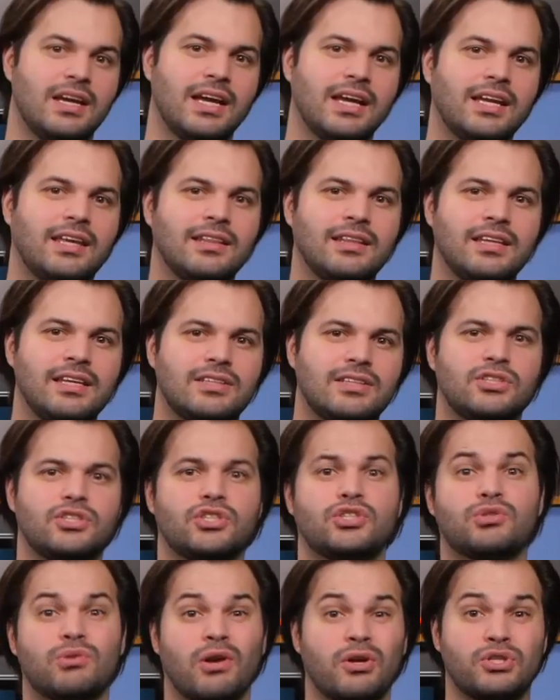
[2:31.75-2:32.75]
and can lead to
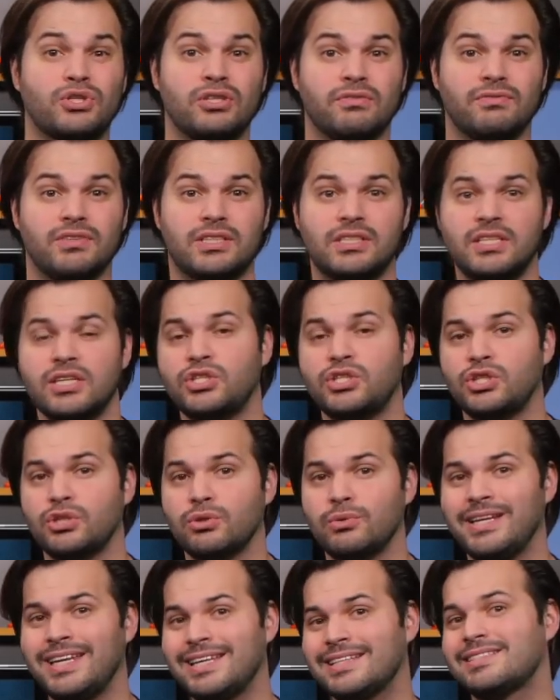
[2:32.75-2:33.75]
destruction of the
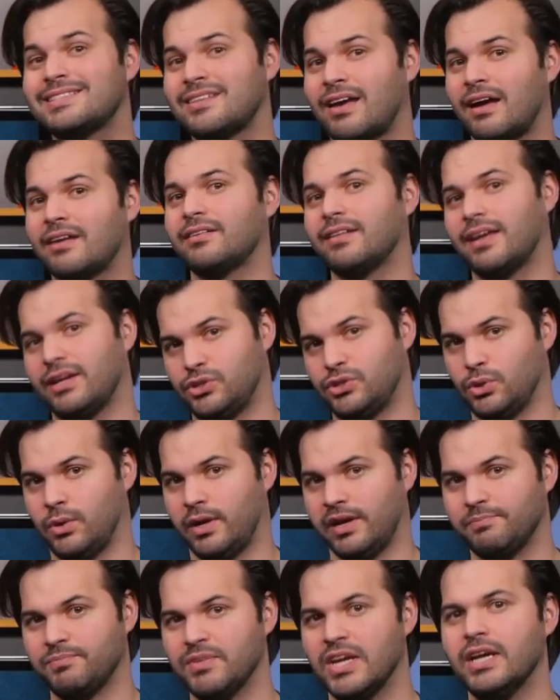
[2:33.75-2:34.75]
tissue inside of that
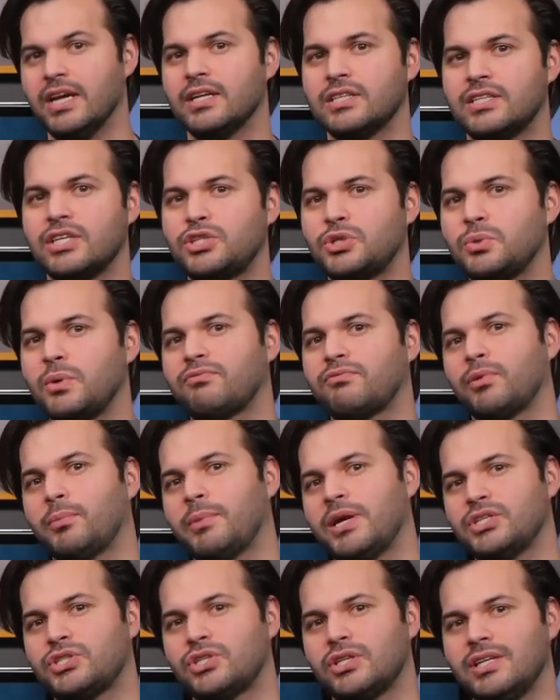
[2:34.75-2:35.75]
joint. Tissue
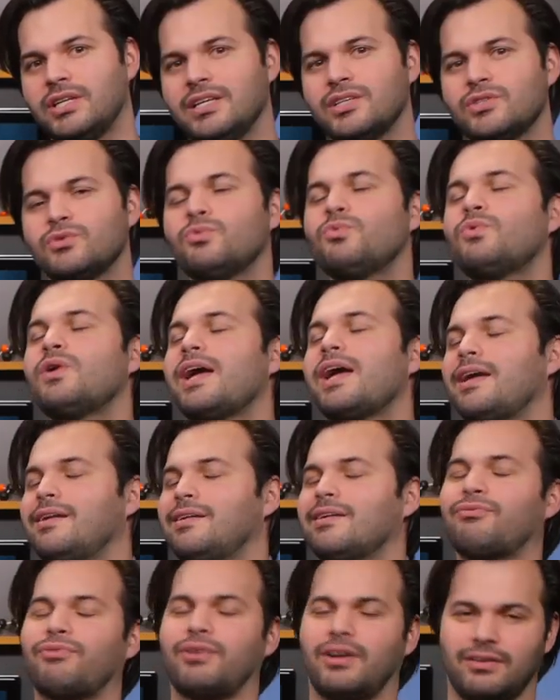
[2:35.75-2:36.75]
inflammation is way
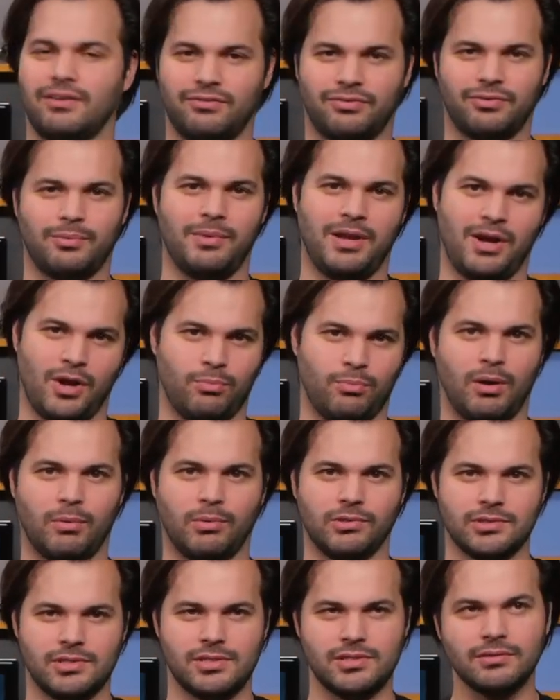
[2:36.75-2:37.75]
different from air
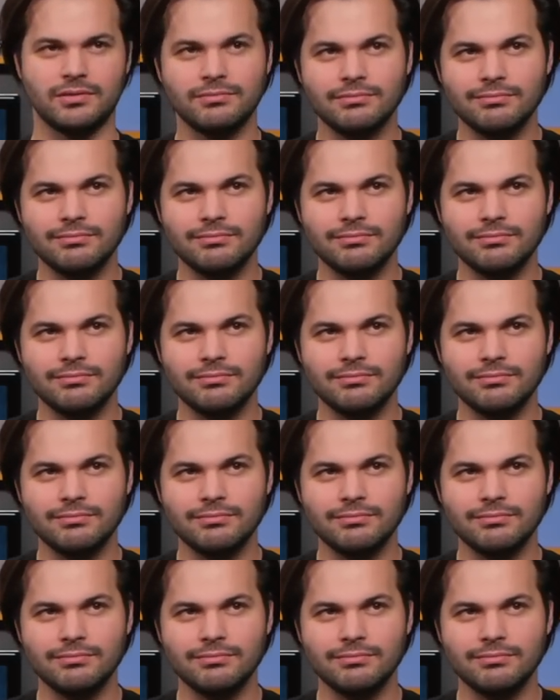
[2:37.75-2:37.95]
bubbles.